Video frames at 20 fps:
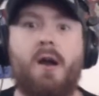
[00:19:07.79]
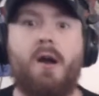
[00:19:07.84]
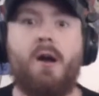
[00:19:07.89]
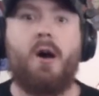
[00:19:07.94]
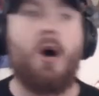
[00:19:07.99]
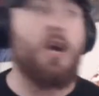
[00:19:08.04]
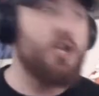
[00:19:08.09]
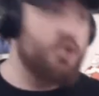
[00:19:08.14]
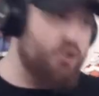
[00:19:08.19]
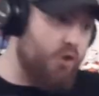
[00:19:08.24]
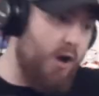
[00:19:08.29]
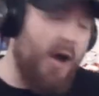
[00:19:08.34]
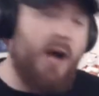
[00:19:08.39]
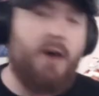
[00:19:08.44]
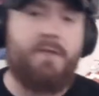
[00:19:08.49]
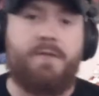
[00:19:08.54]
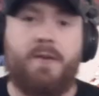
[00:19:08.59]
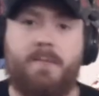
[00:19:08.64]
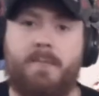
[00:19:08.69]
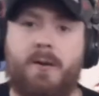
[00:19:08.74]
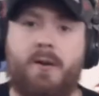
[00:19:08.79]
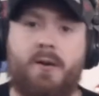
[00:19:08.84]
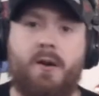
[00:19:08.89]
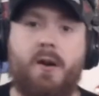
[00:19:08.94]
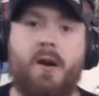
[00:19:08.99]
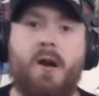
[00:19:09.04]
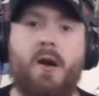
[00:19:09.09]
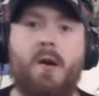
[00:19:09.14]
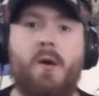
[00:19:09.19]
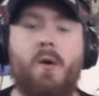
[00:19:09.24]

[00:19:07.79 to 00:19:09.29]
On trial for murder.